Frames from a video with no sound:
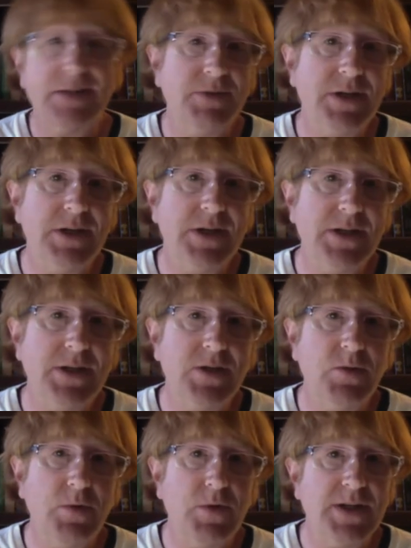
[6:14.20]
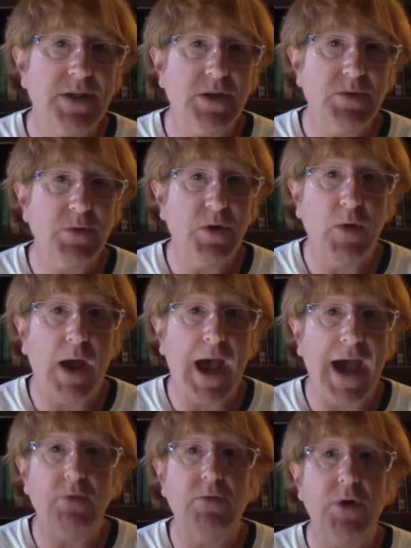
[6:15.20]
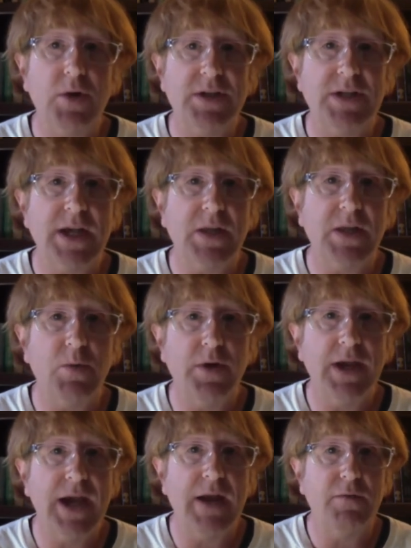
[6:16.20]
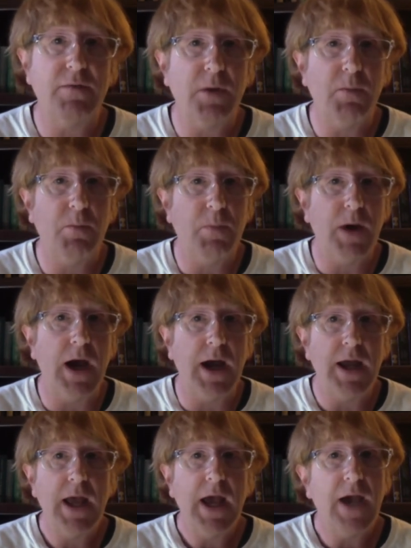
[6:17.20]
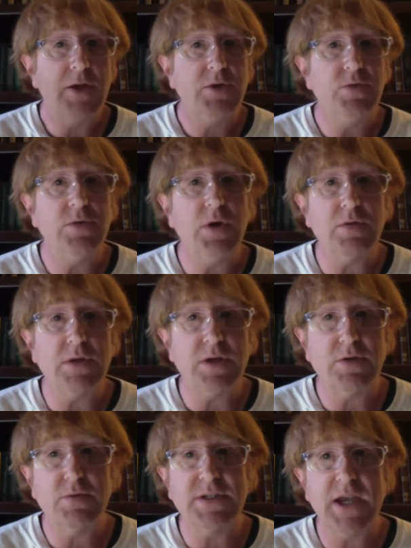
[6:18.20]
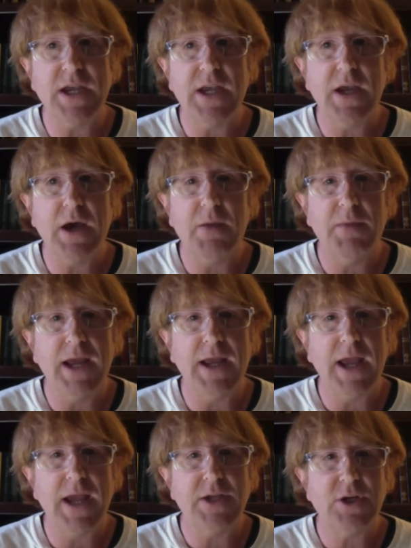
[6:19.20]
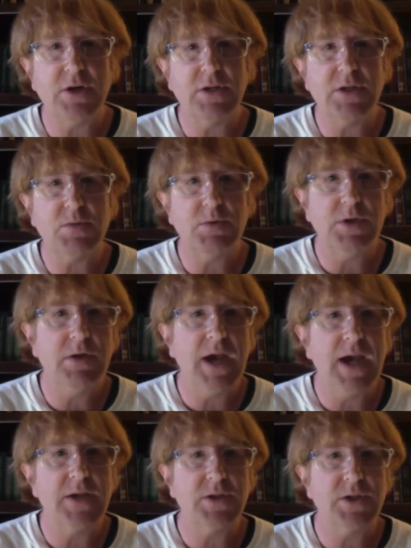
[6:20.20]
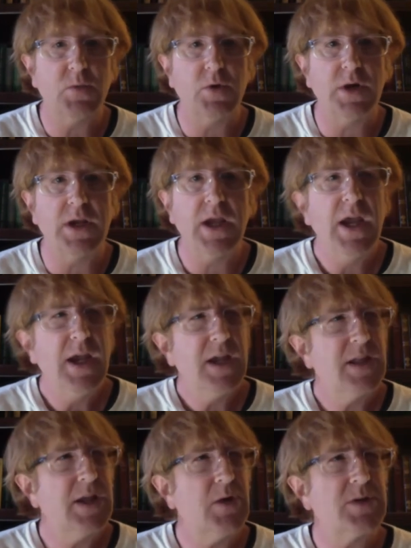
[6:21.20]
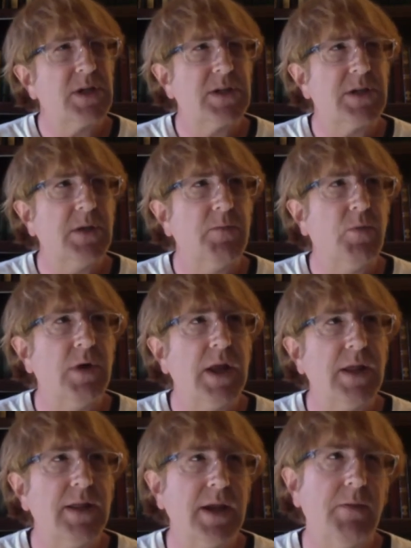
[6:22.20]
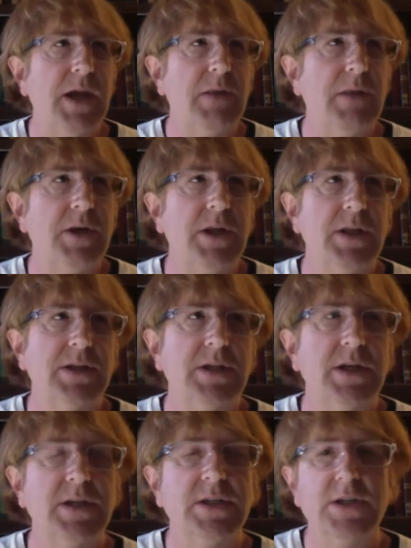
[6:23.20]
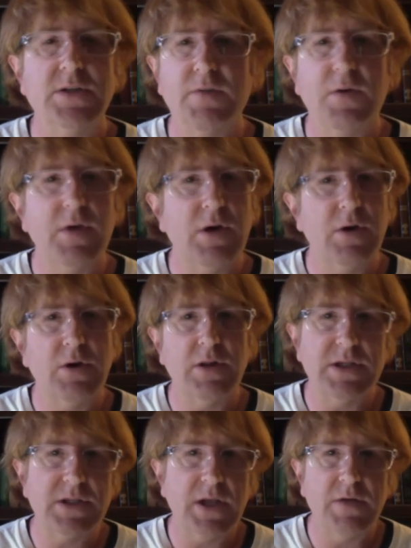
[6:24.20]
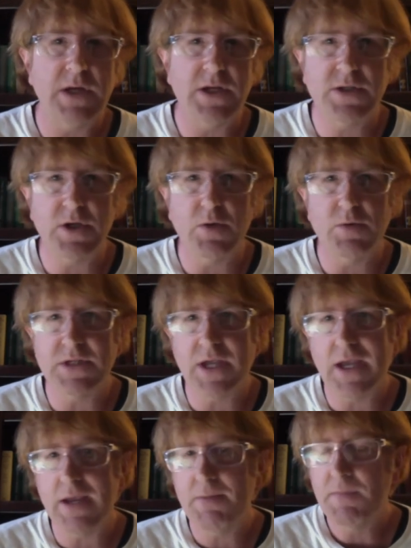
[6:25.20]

J. Stuart Russell as well. I don't know exactly where he got it from, but I do know there was and I shared this with you guys this morning. There was at some point, I think it might have been in the 60s or very early 70s, there was a